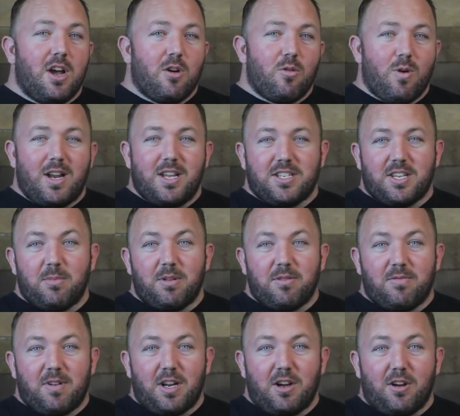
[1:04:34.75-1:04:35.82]
write us something
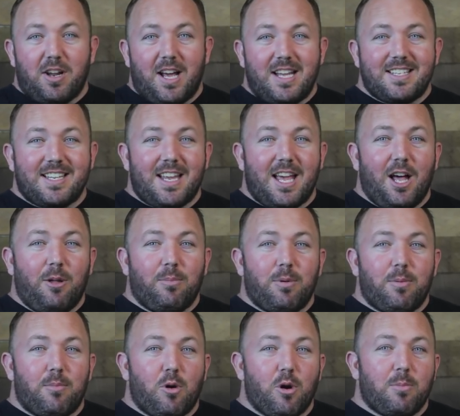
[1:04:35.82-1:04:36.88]
funny or nice, and
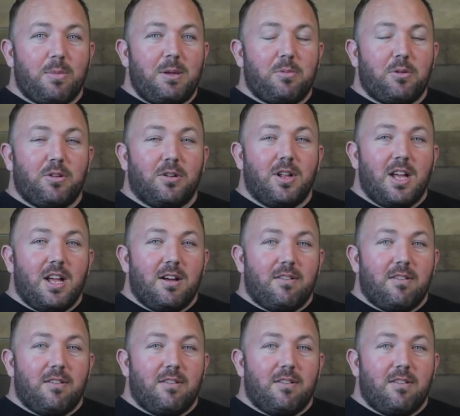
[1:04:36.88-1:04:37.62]
help more people